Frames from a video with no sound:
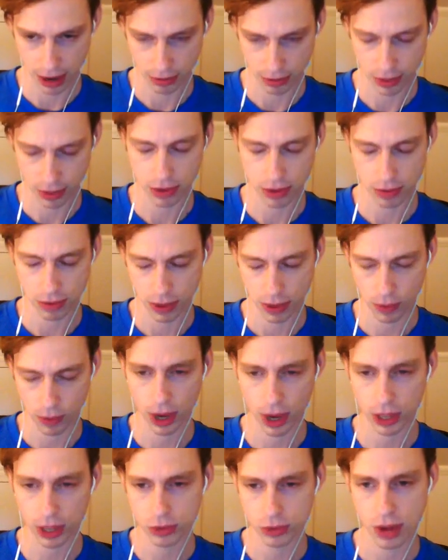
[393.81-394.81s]
we we
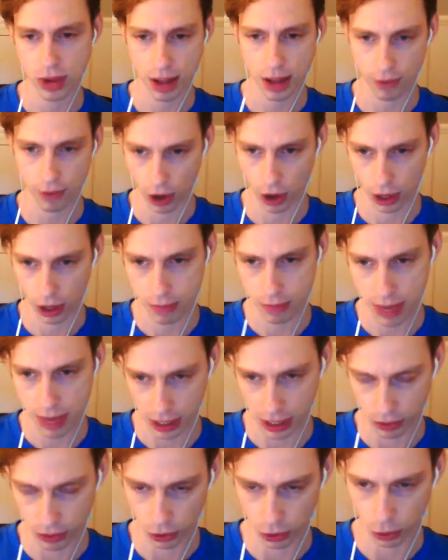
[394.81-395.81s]
want to have
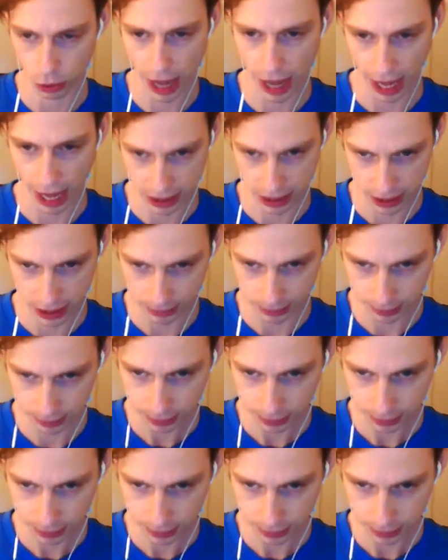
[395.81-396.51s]
automated rollbacks